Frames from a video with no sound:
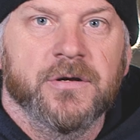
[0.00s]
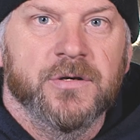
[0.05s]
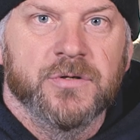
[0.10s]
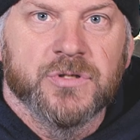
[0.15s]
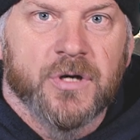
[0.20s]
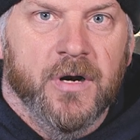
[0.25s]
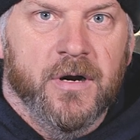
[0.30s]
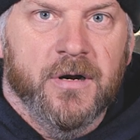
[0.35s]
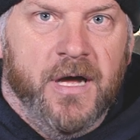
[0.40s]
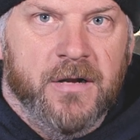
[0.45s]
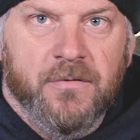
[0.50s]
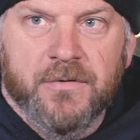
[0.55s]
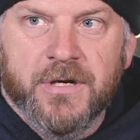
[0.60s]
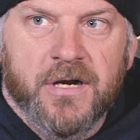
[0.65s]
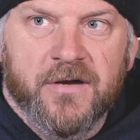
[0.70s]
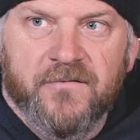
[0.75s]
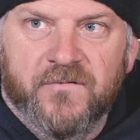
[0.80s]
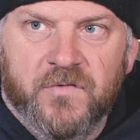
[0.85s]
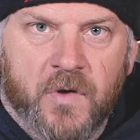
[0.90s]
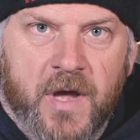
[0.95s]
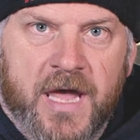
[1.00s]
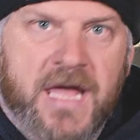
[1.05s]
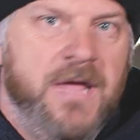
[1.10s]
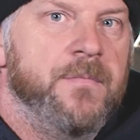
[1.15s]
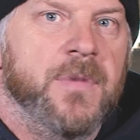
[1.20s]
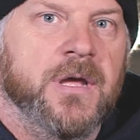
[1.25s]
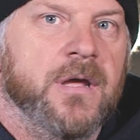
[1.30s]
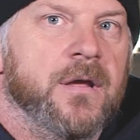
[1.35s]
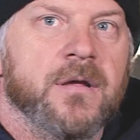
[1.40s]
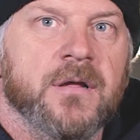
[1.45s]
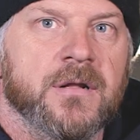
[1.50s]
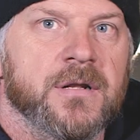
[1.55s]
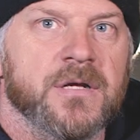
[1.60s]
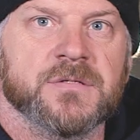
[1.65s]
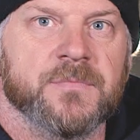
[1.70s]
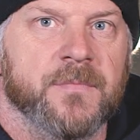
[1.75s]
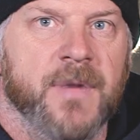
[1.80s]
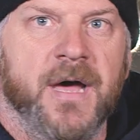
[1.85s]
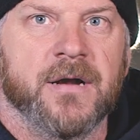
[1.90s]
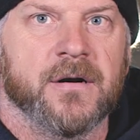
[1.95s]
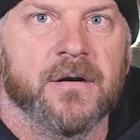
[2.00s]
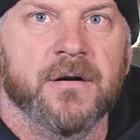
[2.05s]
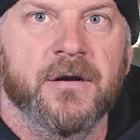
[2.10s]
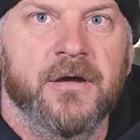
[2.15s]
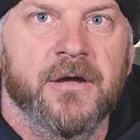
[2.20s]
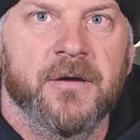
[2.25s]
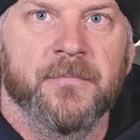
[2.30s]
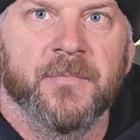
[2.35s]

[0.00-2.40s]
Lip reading: how you talk. I don't care if you hate me. It doesn't matter.